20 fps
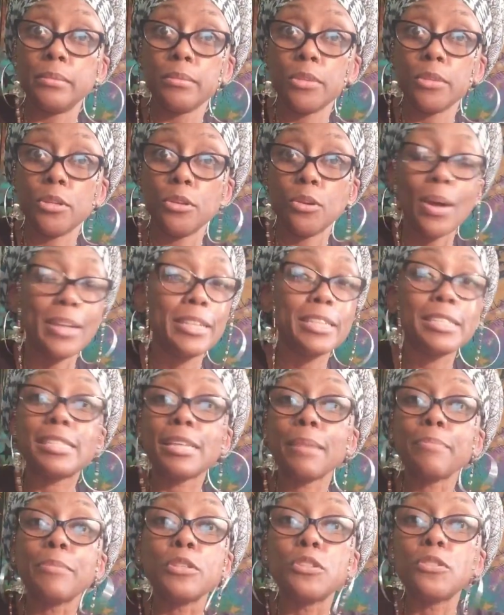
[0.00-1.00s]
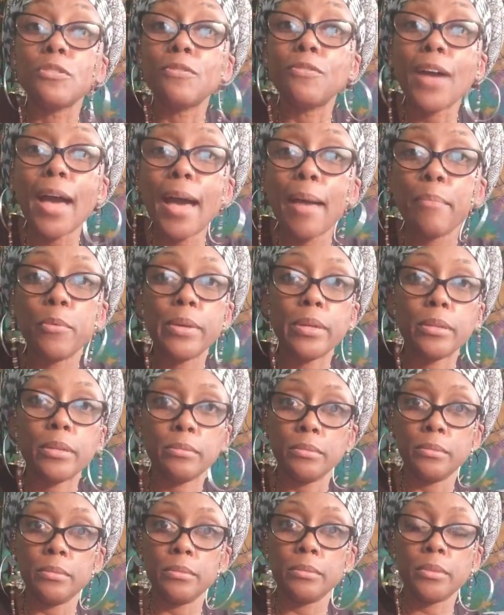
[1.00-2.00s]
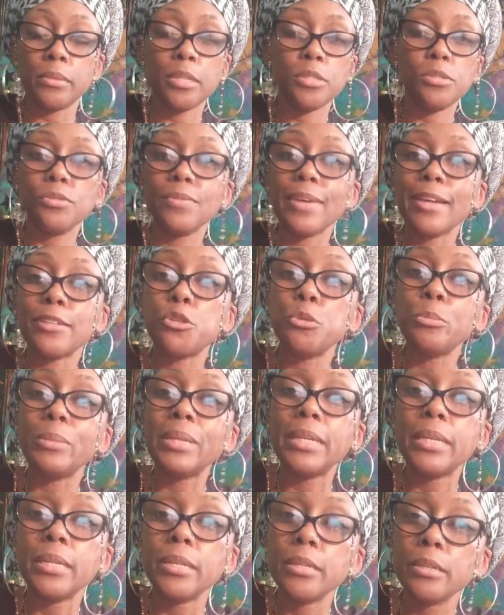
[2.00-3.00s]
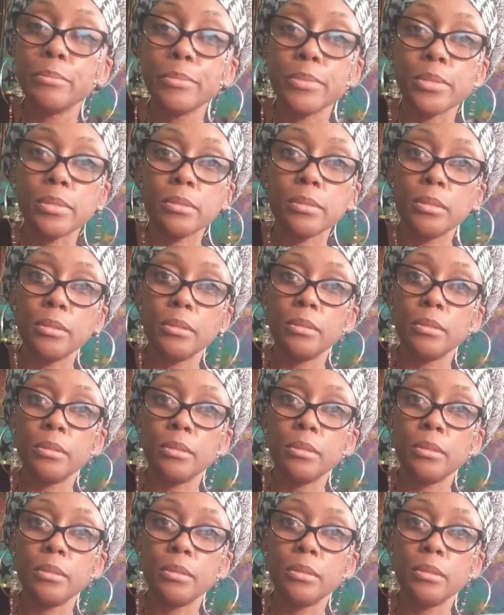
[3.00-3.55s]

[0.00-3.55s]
you know, I need something to vibe with, because you got too many hymns.